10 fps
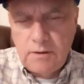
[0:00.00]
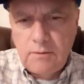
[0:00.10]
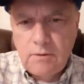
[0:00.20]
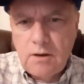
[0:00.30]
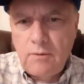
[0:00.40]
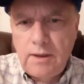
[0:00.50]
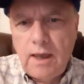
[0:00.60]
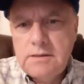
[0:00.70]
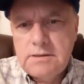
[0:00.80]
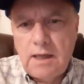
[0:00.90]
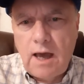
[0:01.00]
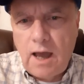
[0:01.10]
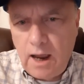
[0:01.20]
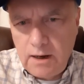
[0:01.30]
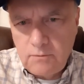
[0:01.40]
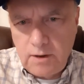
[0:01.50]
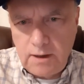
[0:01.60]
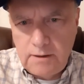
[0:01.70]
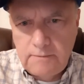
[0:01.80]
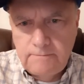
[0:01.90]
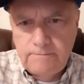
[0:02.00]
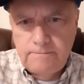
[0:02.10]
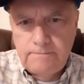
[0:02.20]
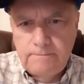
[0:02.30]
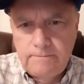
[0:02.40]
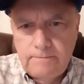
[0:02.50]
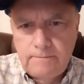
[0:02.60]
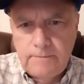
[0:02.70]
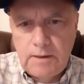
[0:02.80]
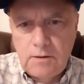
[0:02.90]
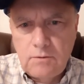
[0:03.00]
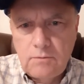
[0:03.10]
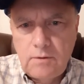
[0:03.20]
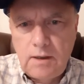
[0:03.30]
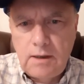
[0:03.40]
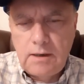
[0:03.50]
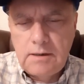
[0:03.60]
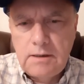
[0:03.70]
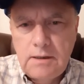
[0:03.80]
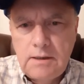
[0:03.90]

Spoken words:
They were going out to the highway, you know, and